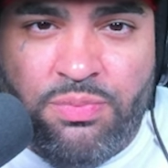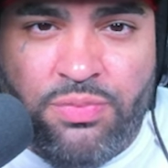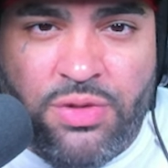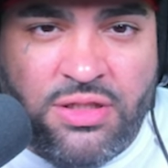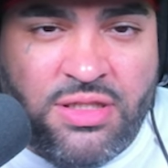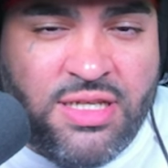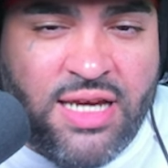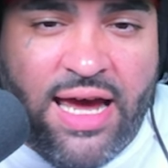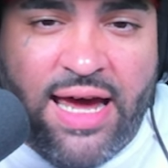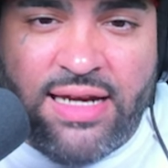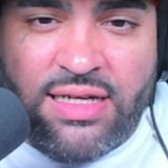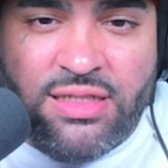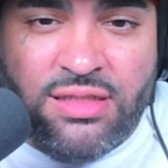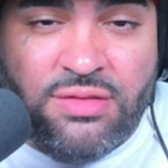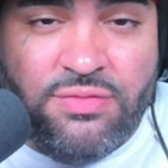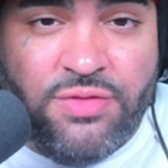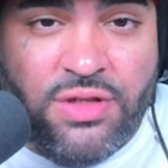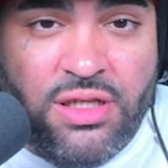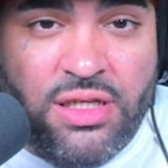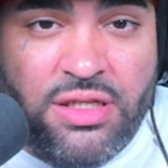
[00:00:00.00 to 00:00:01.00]
attack
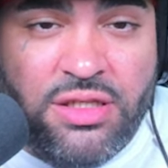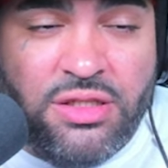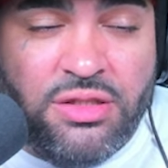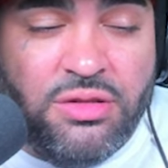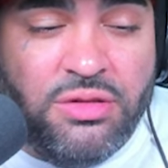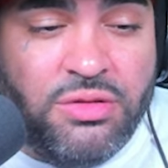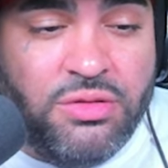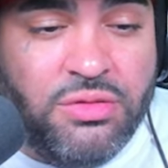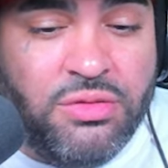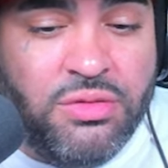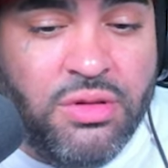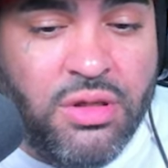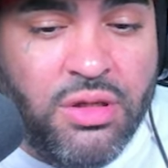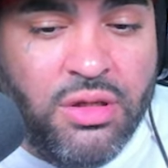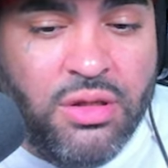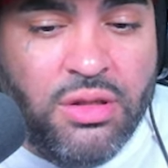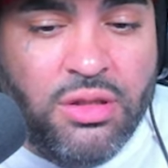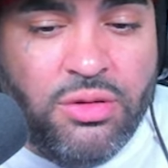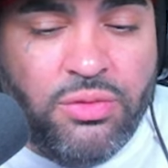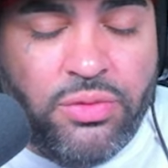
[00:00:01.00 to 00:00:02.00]
can really kill you
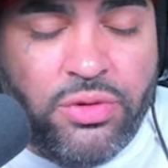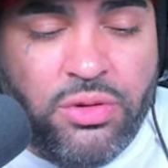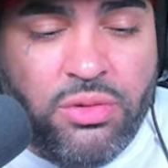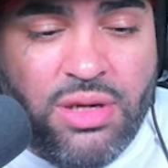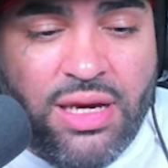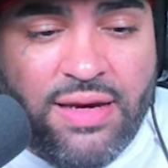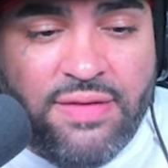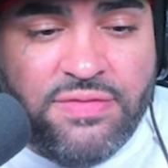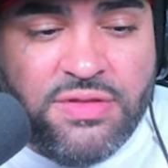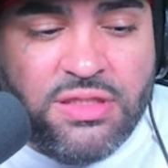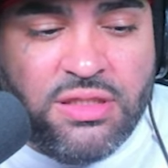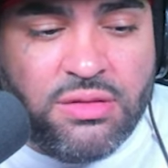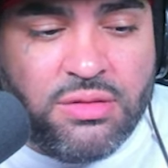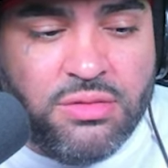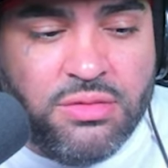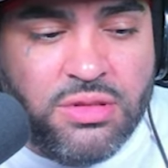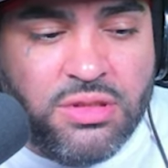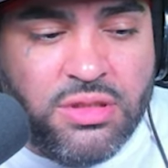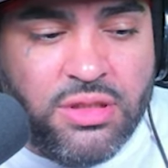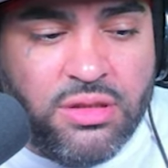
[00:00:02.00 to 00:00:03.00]
when you have
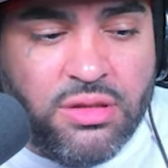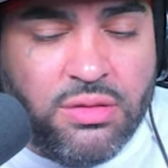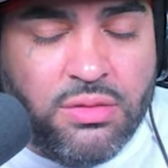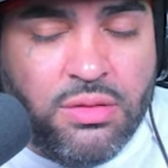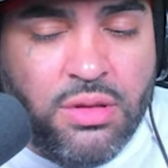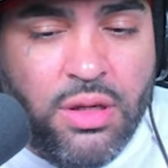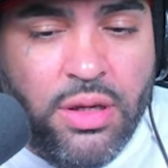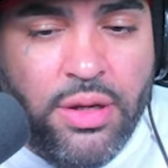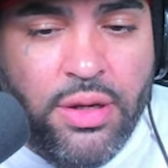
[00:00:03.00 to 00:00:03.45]
sickle cell.